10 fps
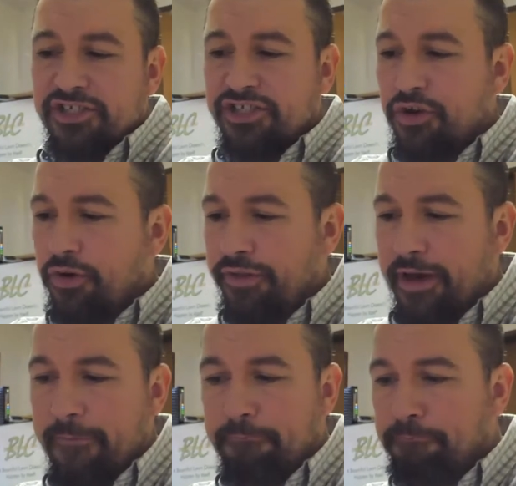It's showing
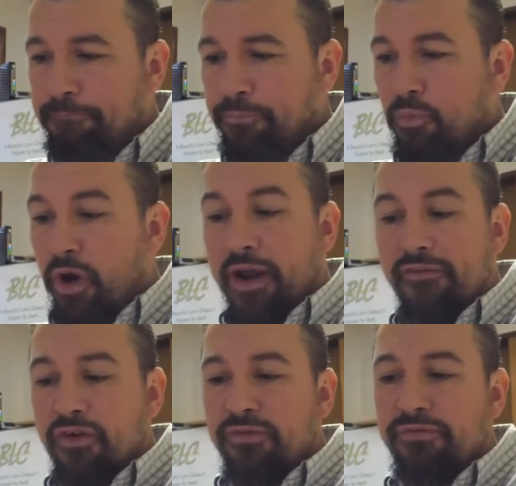that
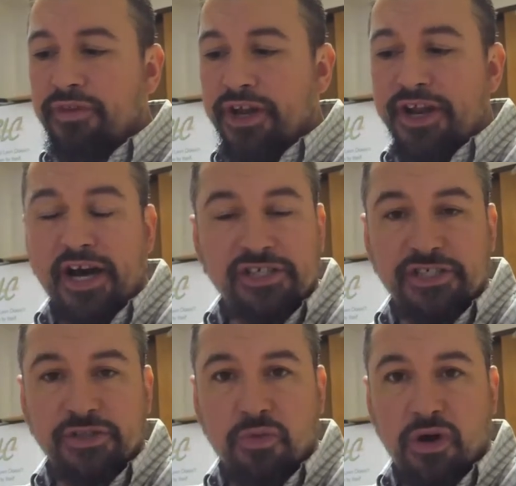whatever the
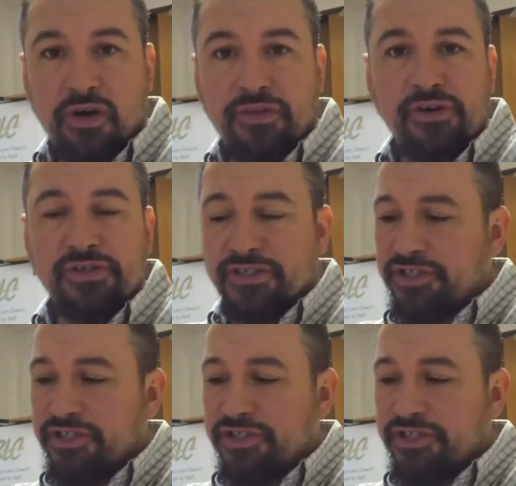deductions were on those,